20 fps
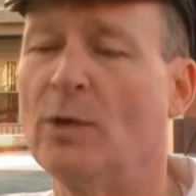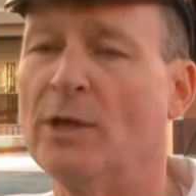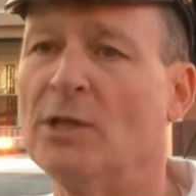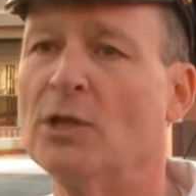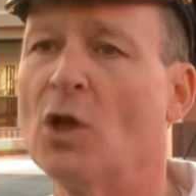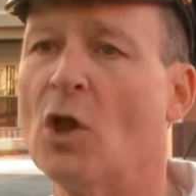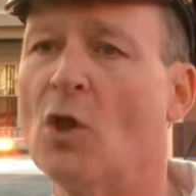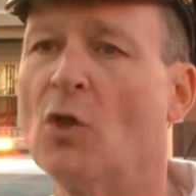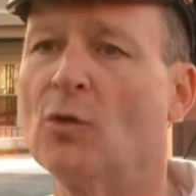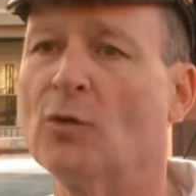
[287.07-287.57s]
we
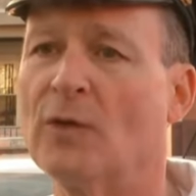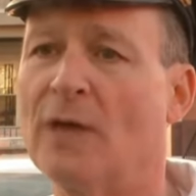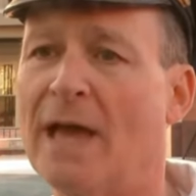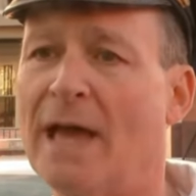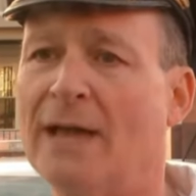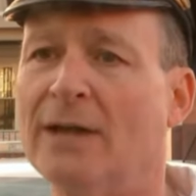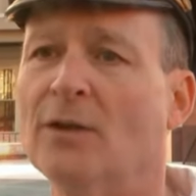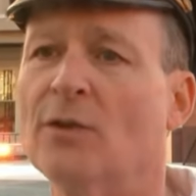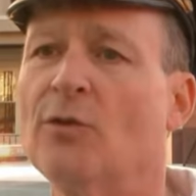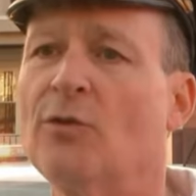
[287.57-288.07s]
know
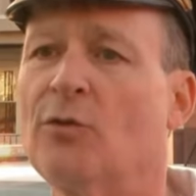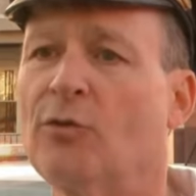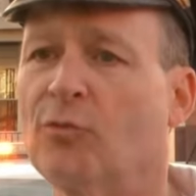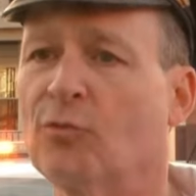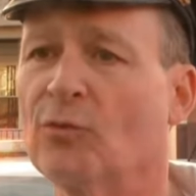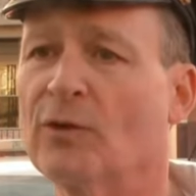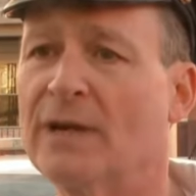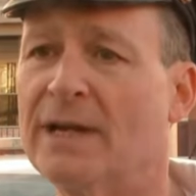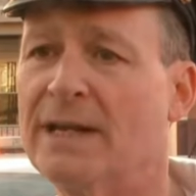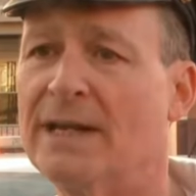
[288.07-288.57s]
that
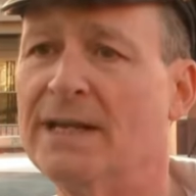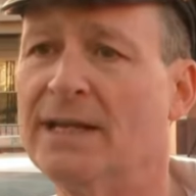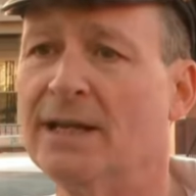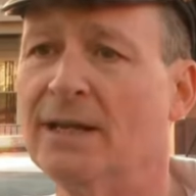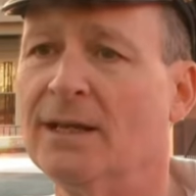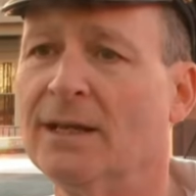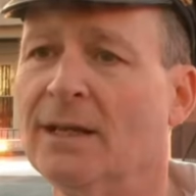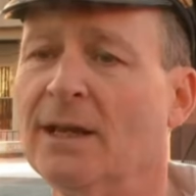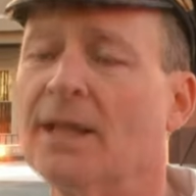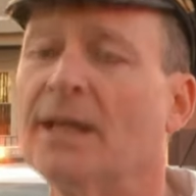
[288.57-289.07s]
three
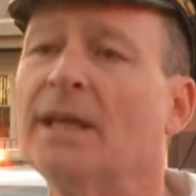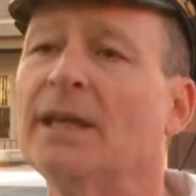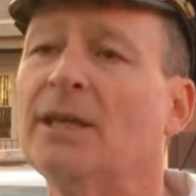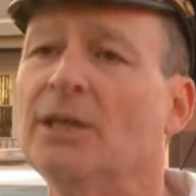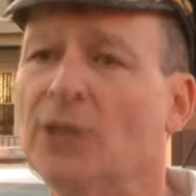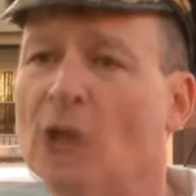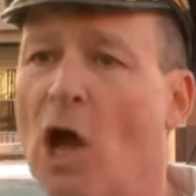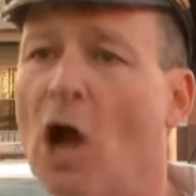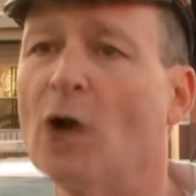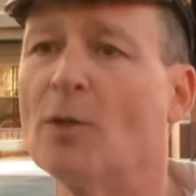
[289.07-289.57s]

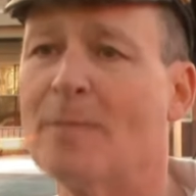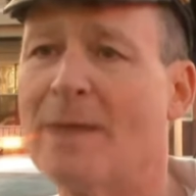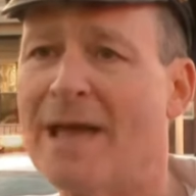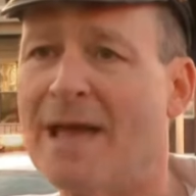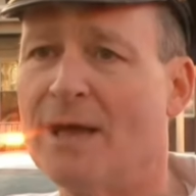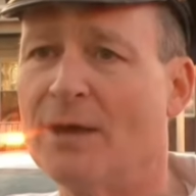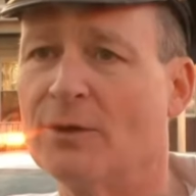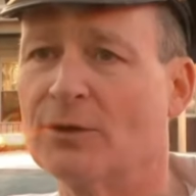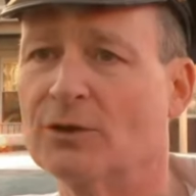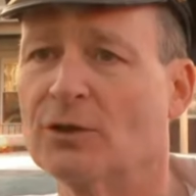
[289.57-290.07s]
young
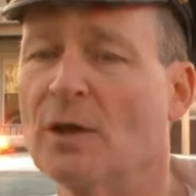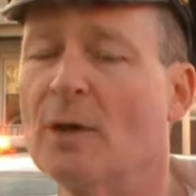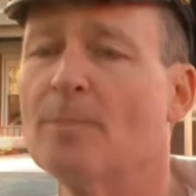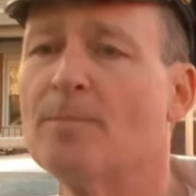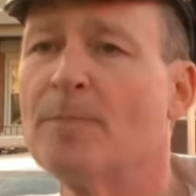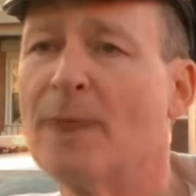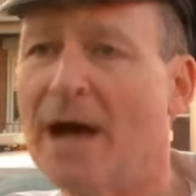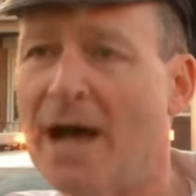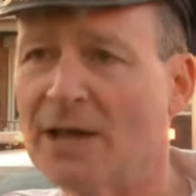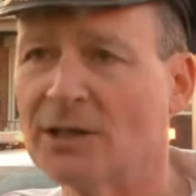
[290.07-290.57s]
males,
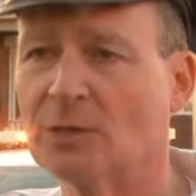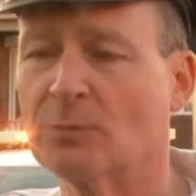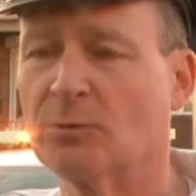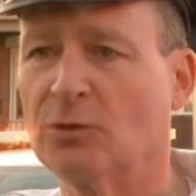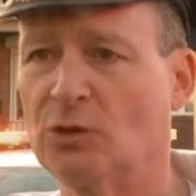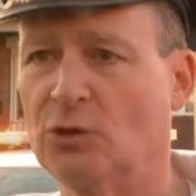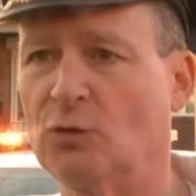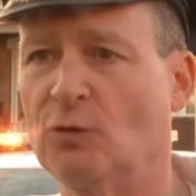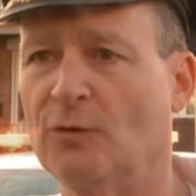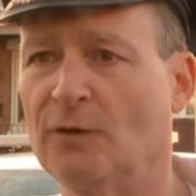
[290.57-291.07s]

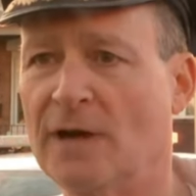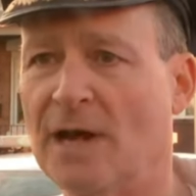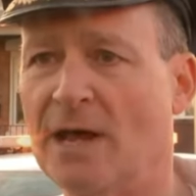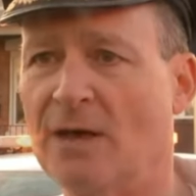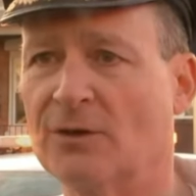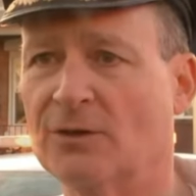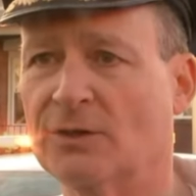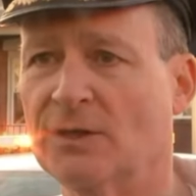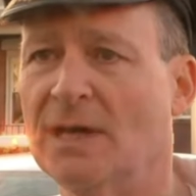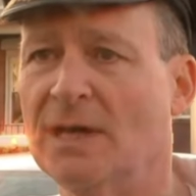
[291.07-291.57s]
possibly
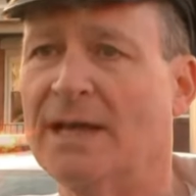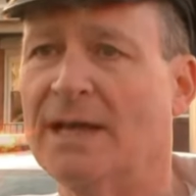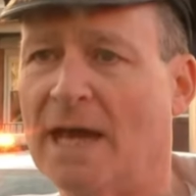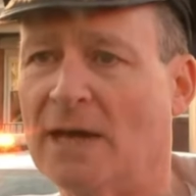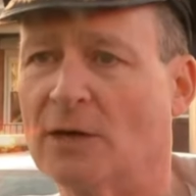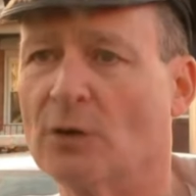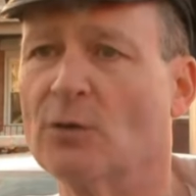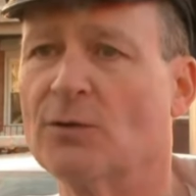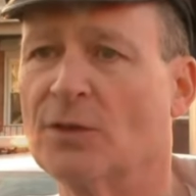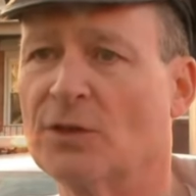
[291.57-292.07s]
juveniles,
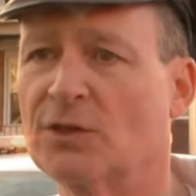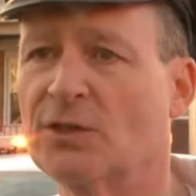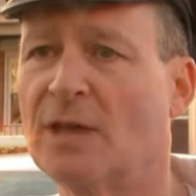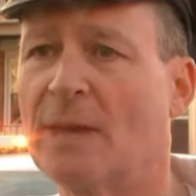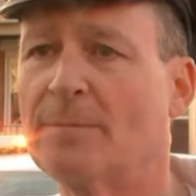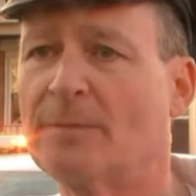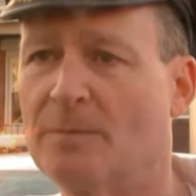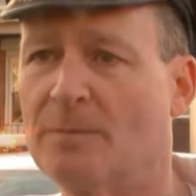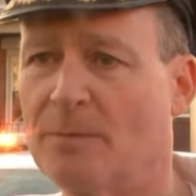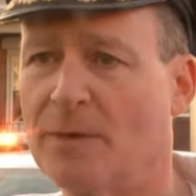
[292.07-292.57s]
got on
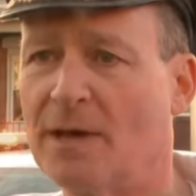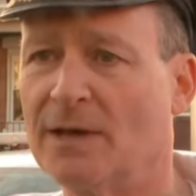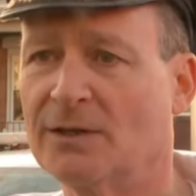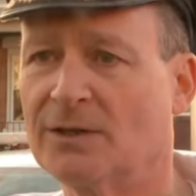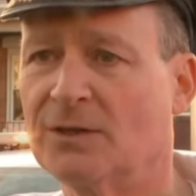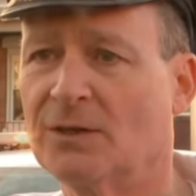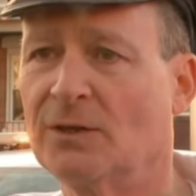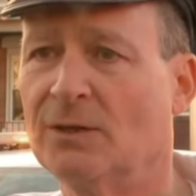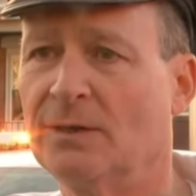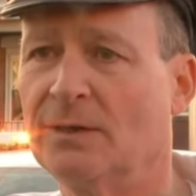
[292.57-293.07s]
the
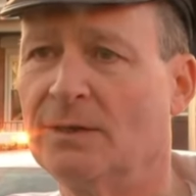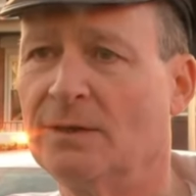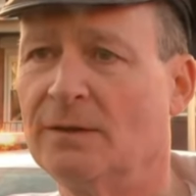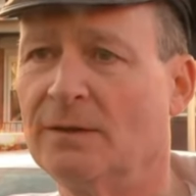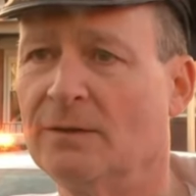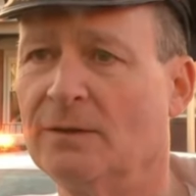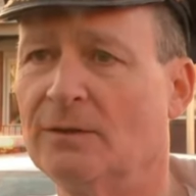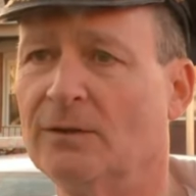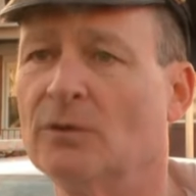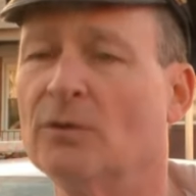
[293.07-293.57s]
bus
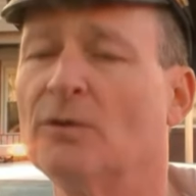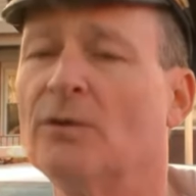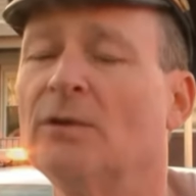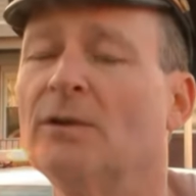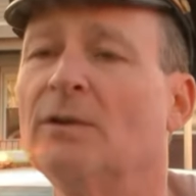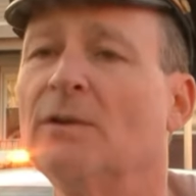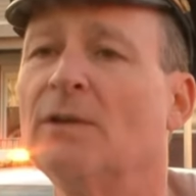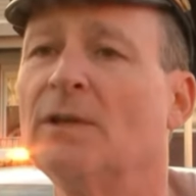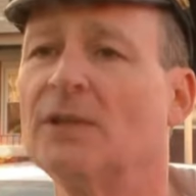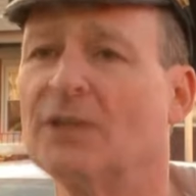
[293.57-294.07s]

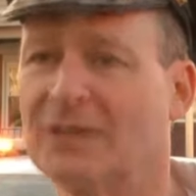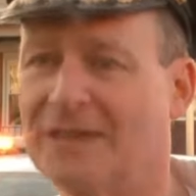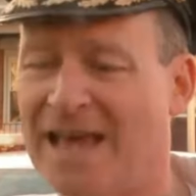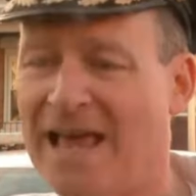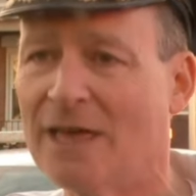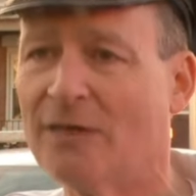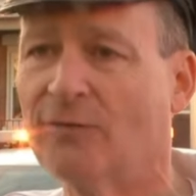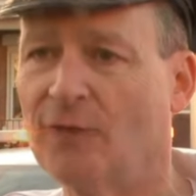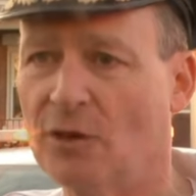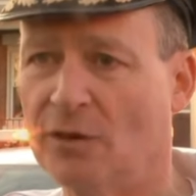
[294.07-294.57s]
in
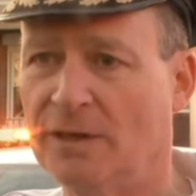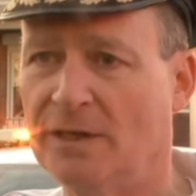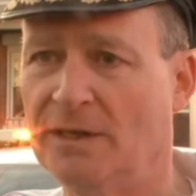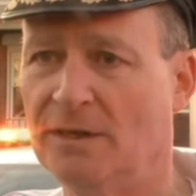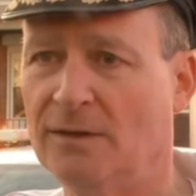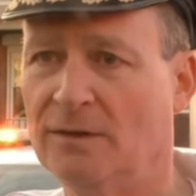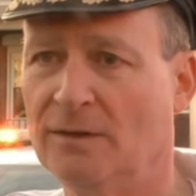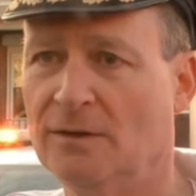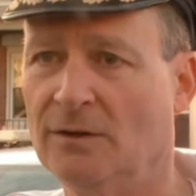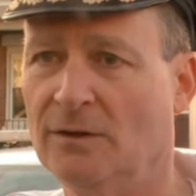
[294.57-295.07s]
South Philly
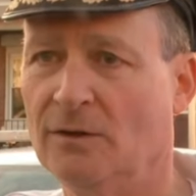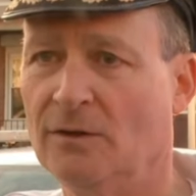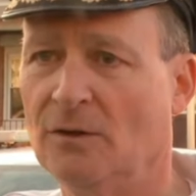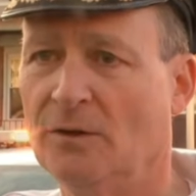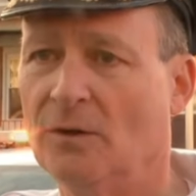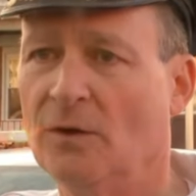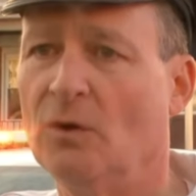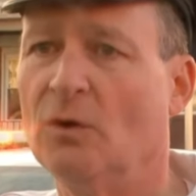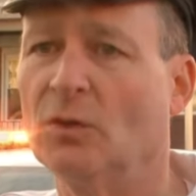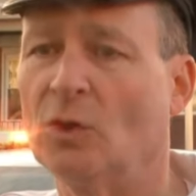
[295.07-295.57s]

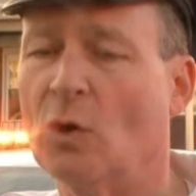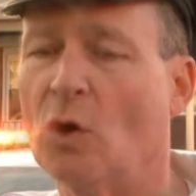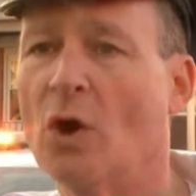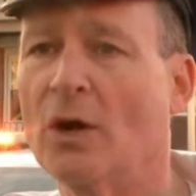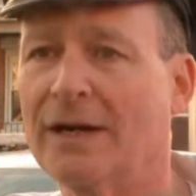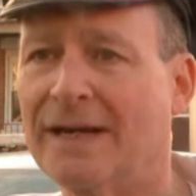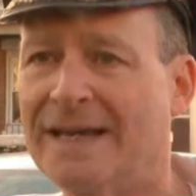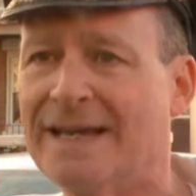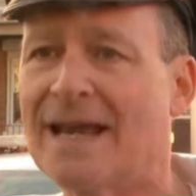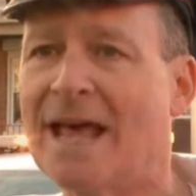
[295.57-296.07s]
on
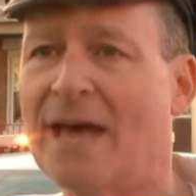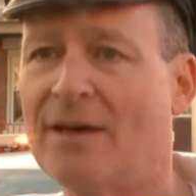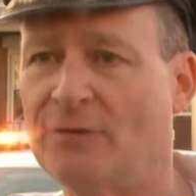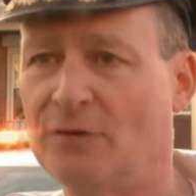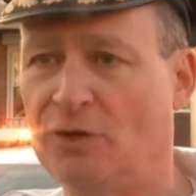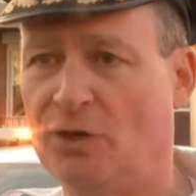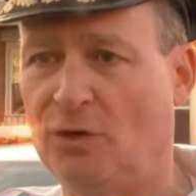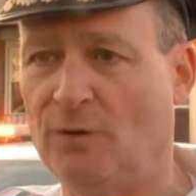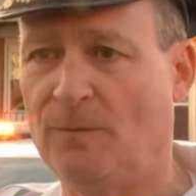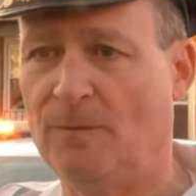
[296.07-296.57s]
Oregon
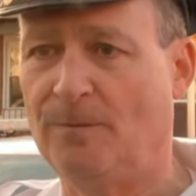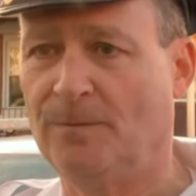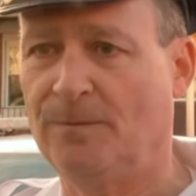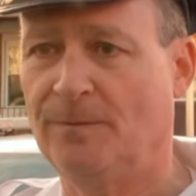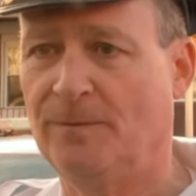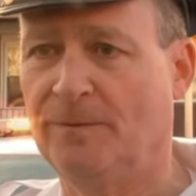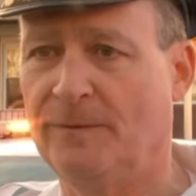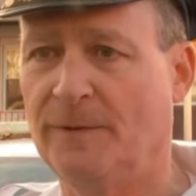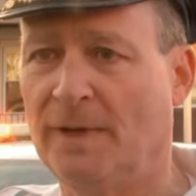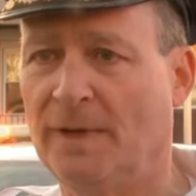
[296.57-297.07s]
Avenue.
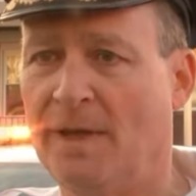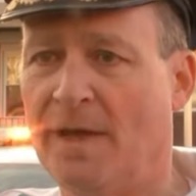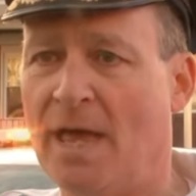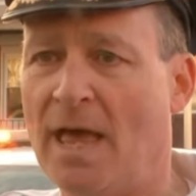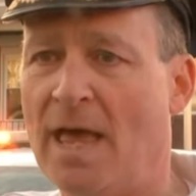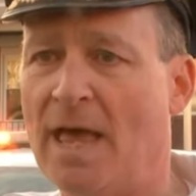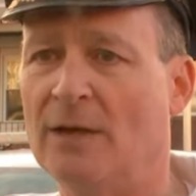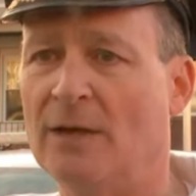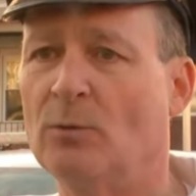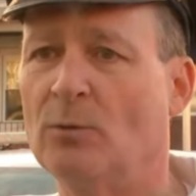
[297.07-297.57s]

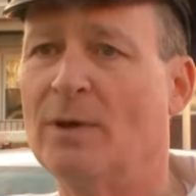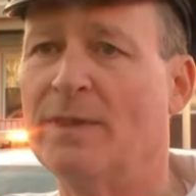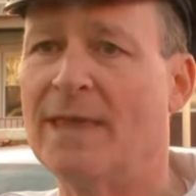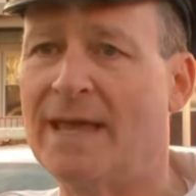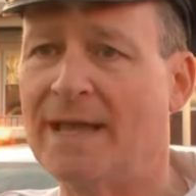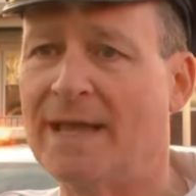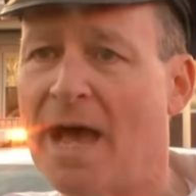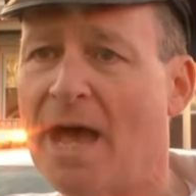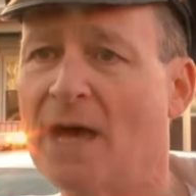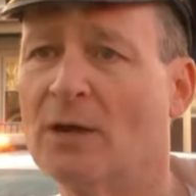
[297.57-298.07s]
And when
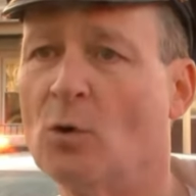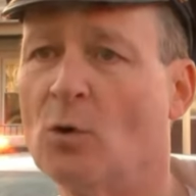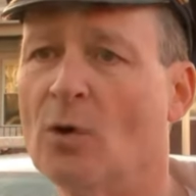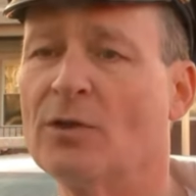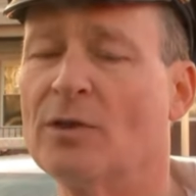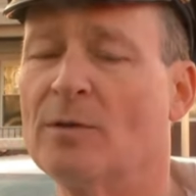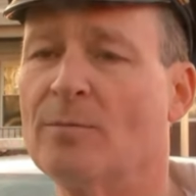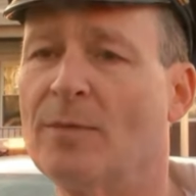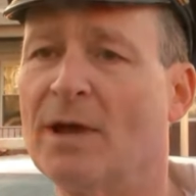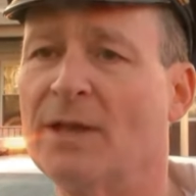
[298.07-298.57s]
they got
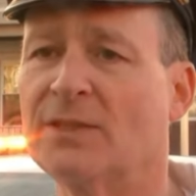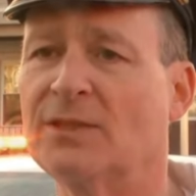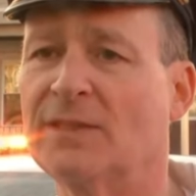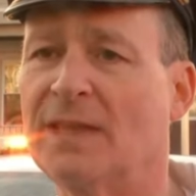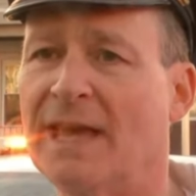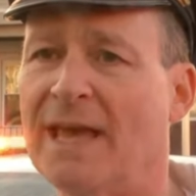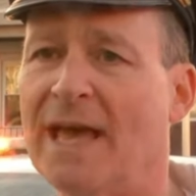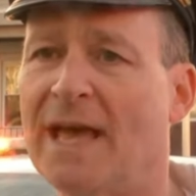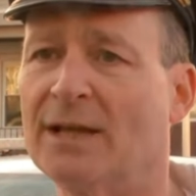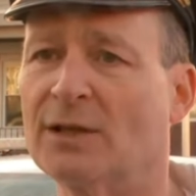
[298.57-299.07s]
on the bus,
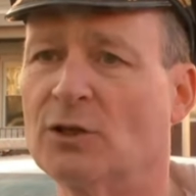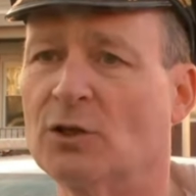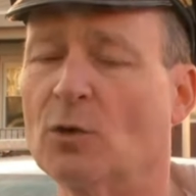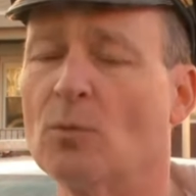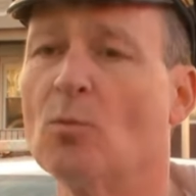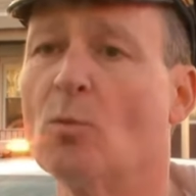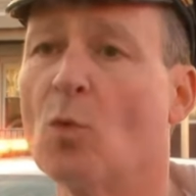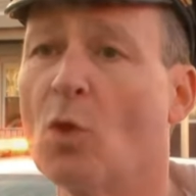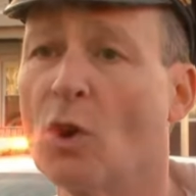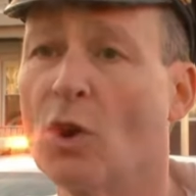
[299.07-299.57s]
they had
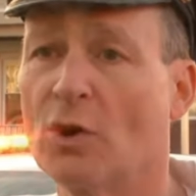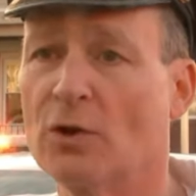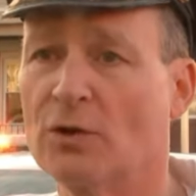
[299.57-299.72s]
some